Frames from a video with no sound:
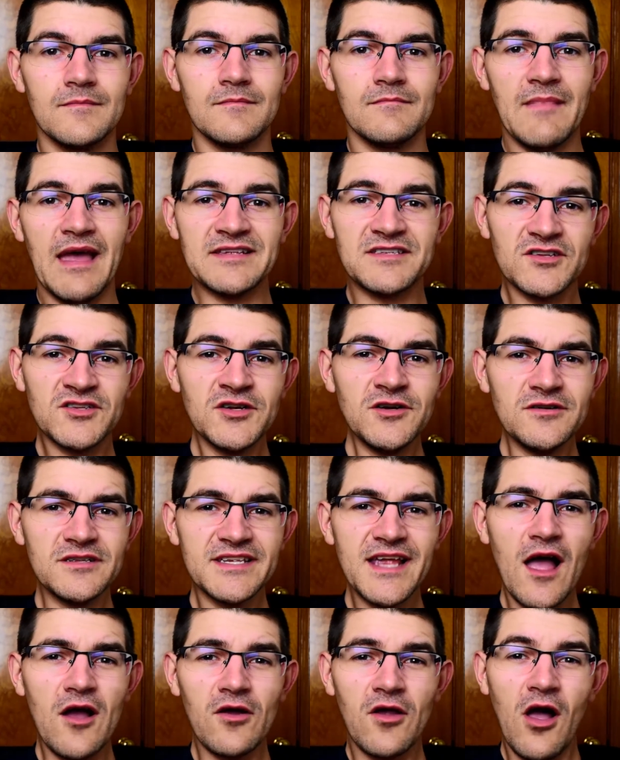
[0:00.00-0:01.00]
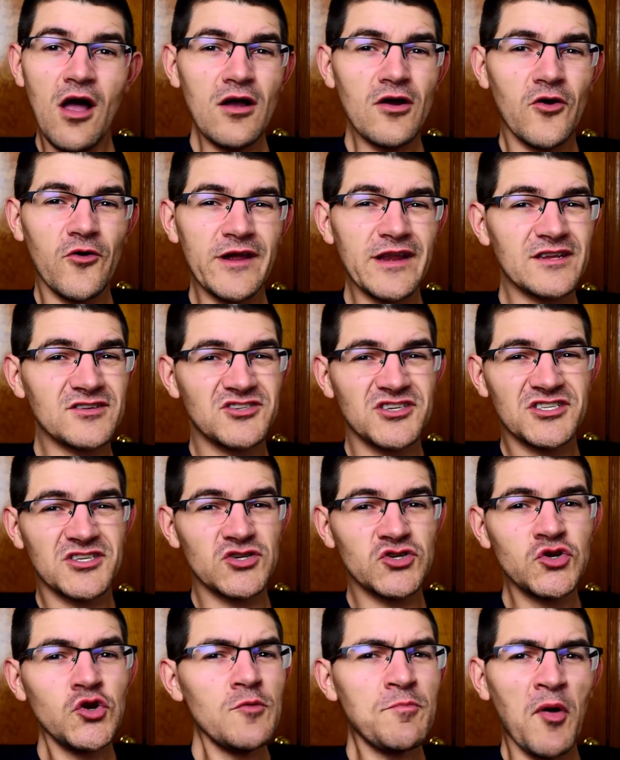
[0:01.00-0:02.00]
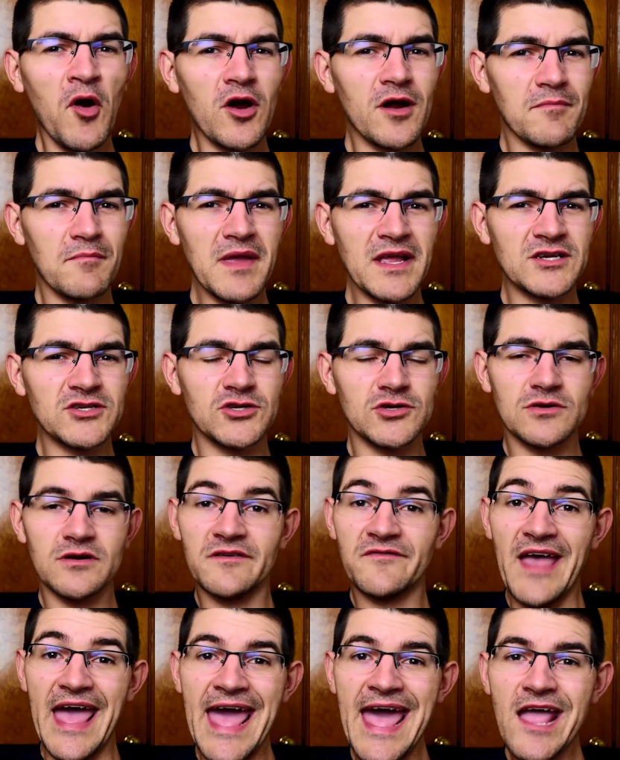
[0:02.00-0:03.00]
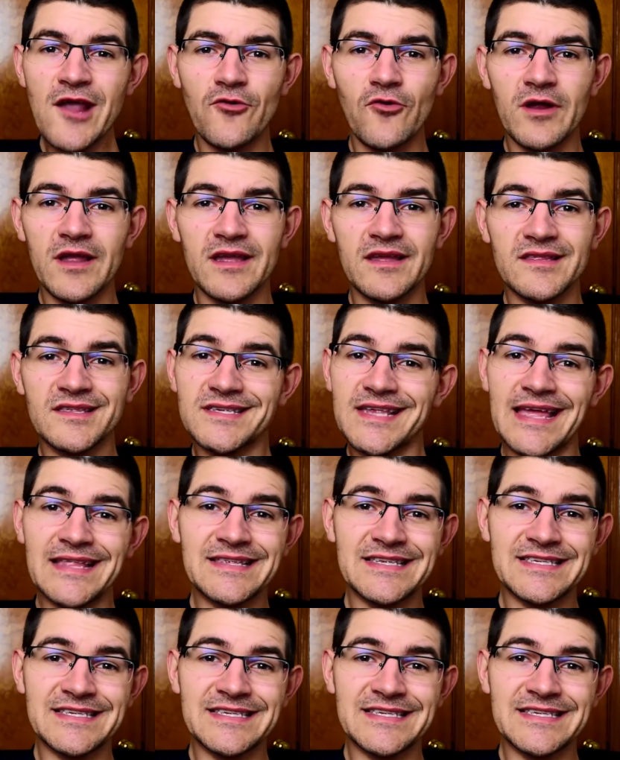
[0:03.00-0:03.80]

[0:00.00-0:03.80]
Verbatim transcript: As it turns out, concrete is just a two-part mixture of aggregates and